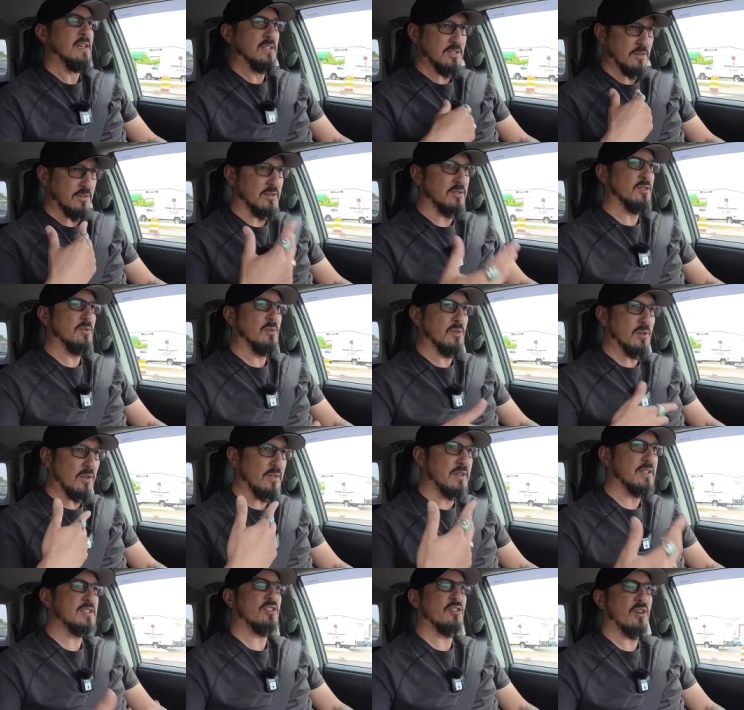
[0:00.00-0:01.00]
So they're doing
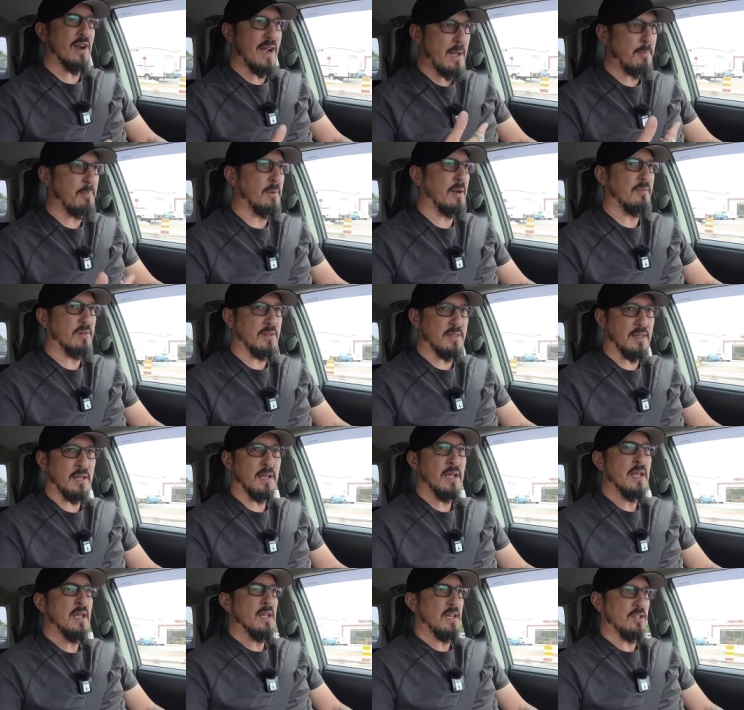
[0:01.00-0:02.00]
all this crap and
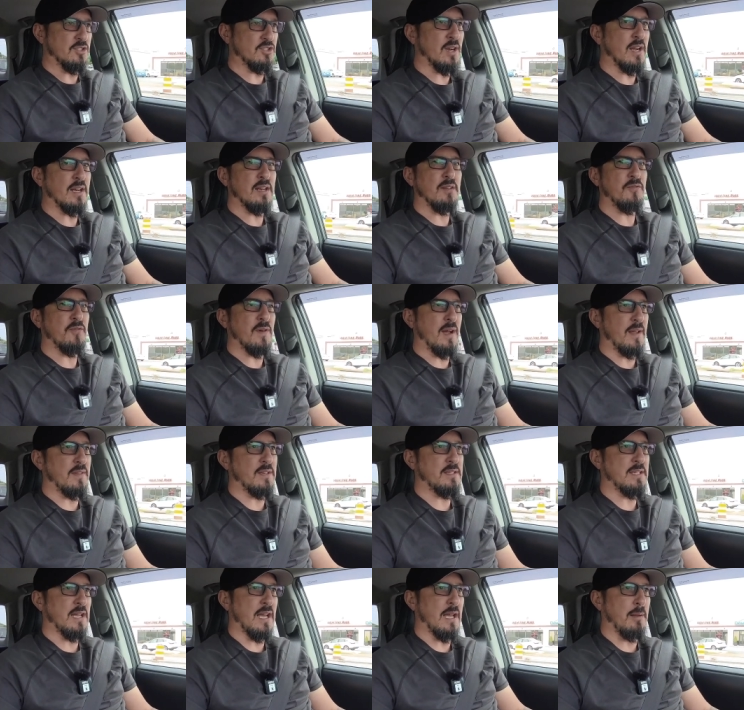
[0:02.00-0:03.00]
everything and trying to find
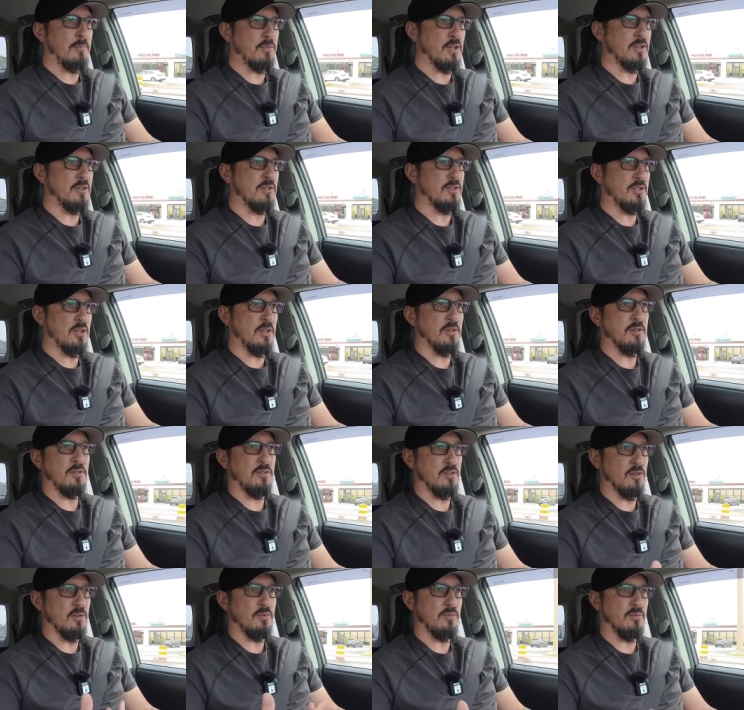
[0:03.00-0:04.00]
the time to, to
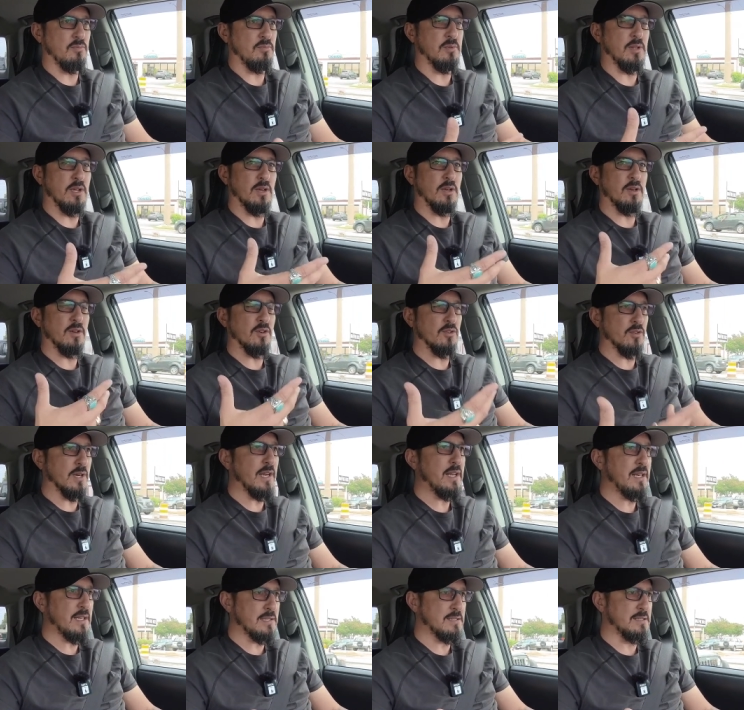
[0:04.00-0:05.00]
do their
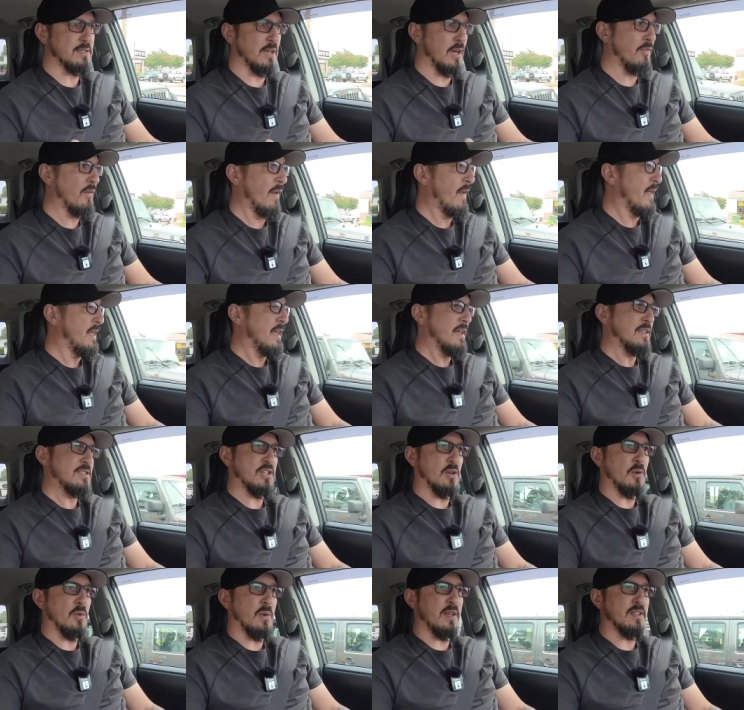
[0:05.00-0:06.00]
creating stuff.
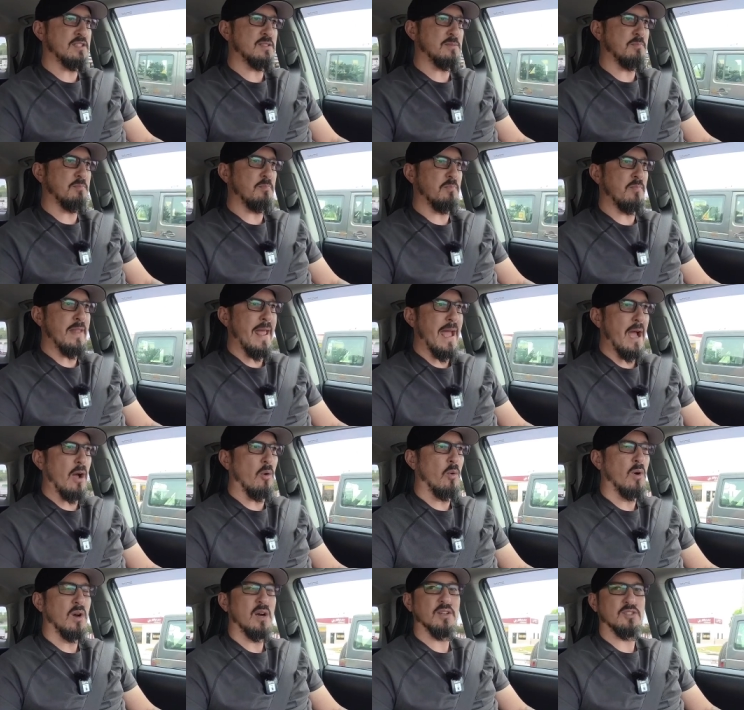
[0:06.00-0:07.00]
So it's
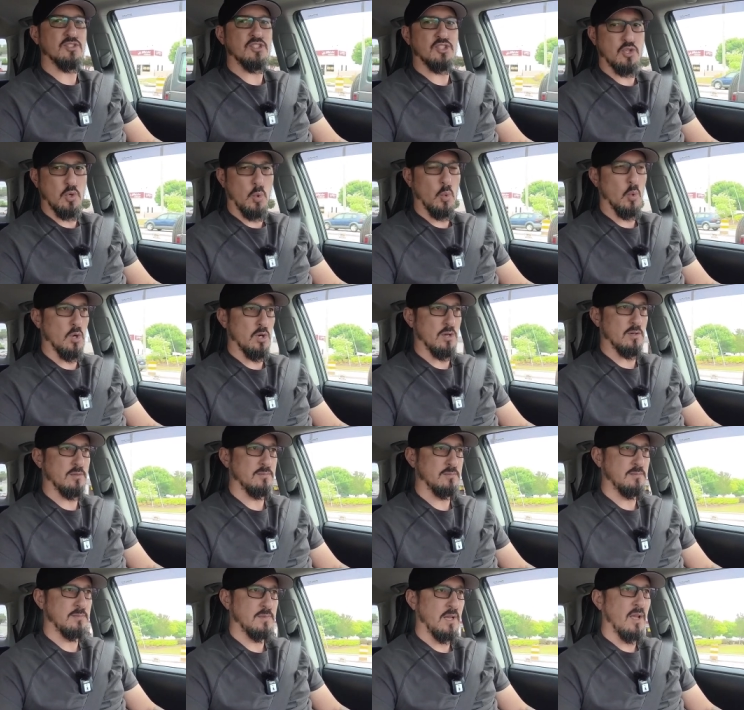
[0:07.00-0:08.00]
now a chore
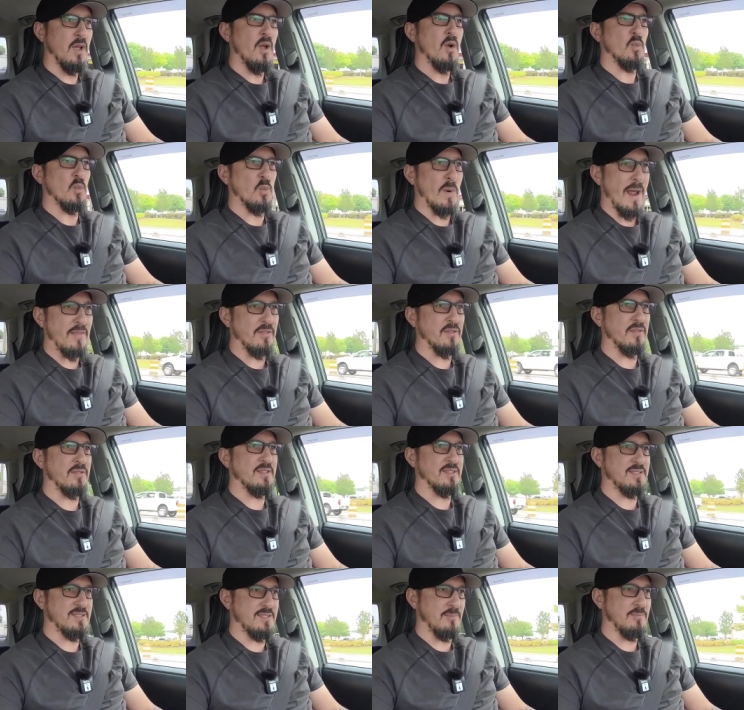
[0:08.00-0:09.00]
rather
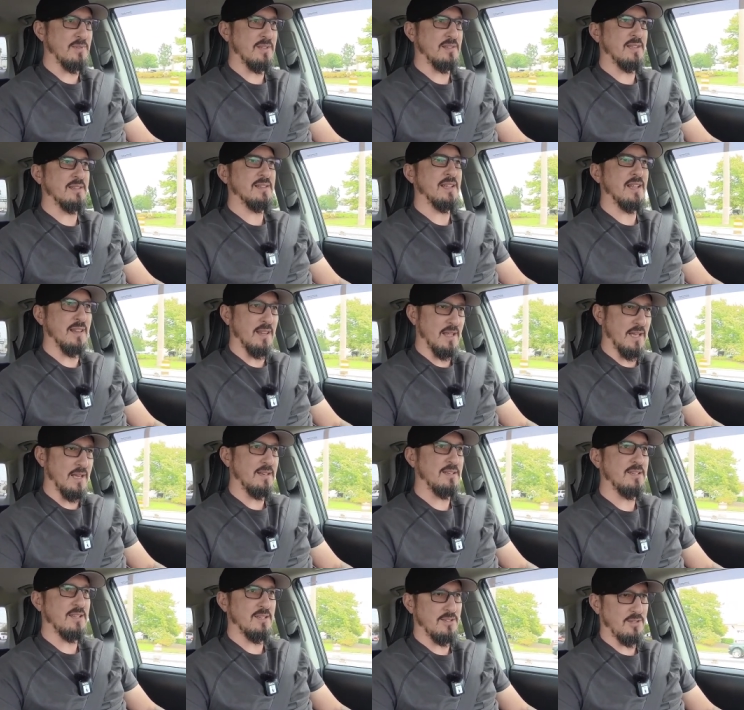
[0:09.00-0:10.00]
than something that they
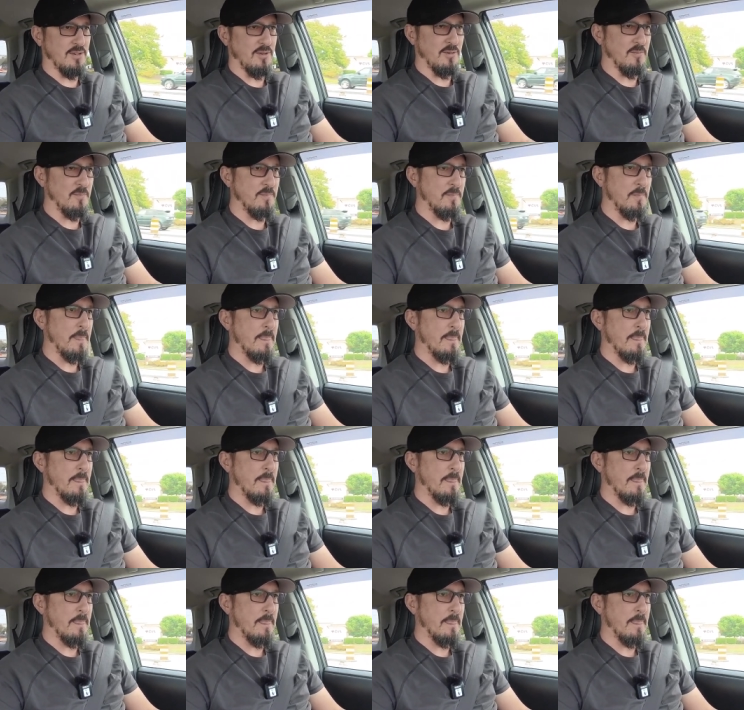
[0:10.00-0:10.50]
like to do.